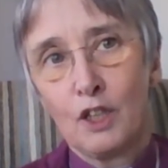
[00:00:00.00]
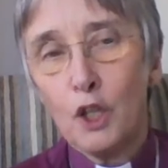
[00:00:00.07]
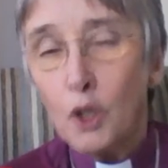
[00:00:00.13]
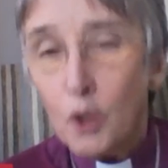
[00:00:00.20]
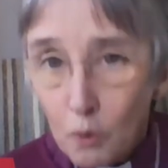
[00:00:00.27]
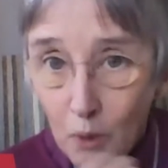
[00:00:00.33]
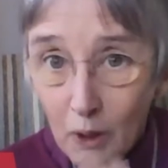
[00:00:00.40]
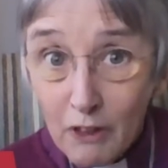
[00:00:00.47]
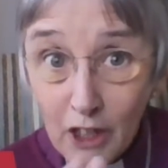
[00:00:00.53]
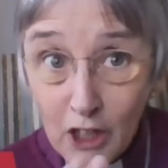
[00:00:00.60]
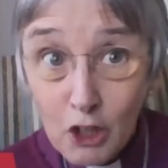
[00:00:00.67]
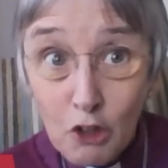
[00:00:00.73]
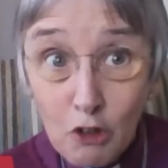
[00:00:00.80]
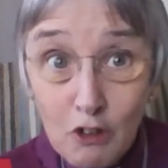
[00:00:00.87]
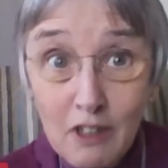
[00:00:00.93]
Who are the
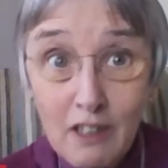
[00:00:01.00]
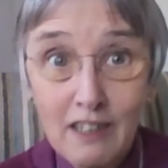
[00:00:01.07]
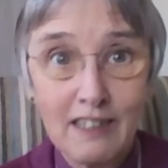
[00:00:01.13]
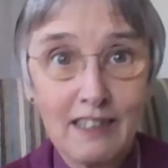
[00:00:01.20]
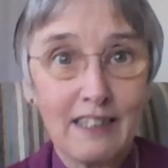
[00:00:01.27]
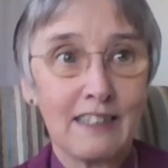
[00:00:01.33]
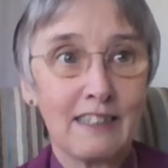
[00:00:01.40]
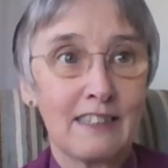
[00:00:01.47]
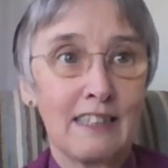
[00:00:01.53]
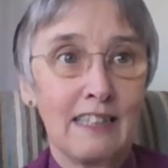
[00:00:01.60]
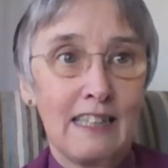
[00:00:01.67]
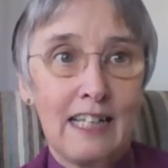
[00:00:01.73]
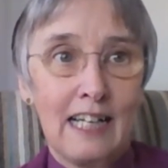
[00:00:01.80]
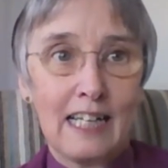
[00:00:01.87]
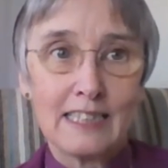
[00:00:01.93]
good guys?
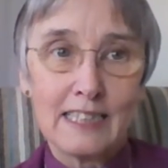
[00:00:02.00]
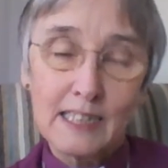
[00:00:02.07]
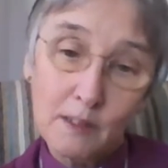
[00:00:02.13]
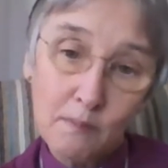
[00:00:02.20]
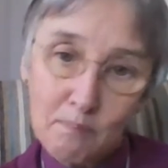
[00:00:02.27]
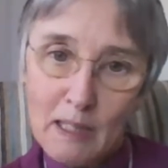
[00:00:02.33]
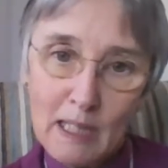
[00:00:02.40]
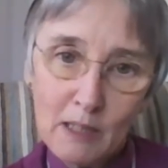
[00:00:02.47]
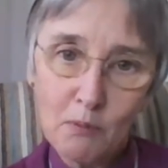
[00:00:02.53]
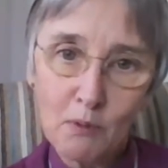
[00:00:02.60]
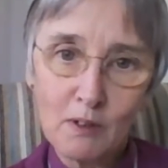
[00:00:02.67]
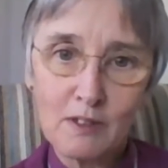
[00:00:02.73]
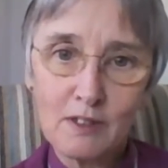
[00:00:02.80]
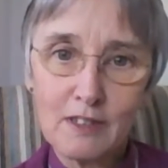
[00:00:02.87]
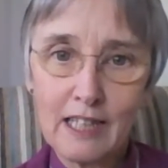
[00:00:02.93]
And did the bad
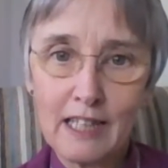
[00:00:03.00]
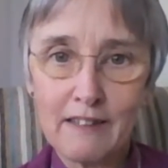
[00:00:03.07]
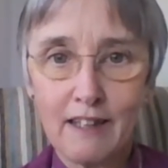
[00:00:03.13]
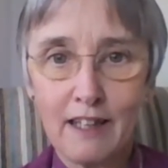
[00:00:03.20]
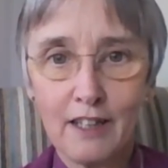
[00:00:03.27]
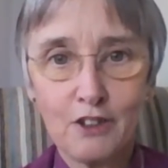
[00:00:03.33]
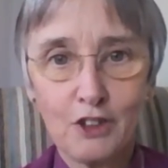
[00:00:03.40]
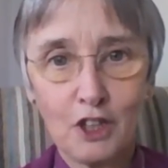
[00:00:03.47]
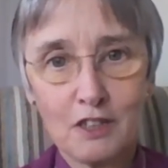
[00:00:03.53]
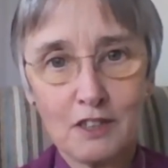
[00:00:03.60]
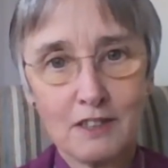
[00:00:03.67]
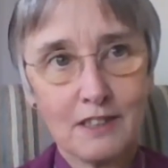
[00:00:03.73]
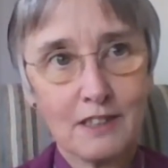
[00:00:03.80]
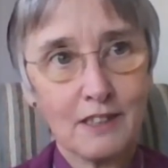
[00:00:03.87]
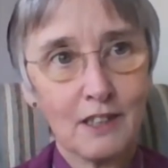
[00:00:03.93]
ones get their
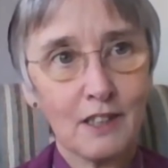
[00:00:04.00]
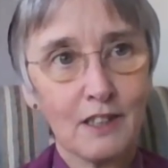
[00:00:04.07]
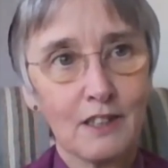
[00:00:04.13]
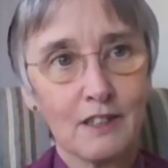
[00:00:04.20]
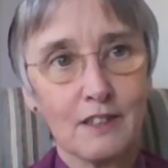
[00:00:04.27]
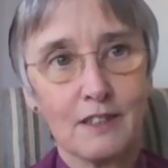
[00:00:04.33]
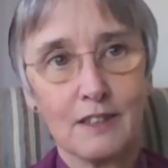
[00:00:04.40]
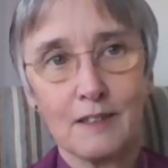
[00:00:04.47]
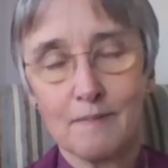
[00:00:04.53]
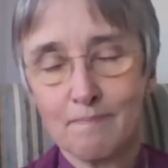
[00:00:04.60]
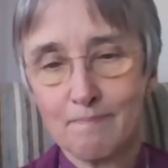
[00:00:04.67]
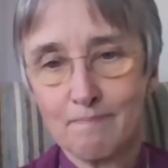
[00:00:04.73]
just desserts?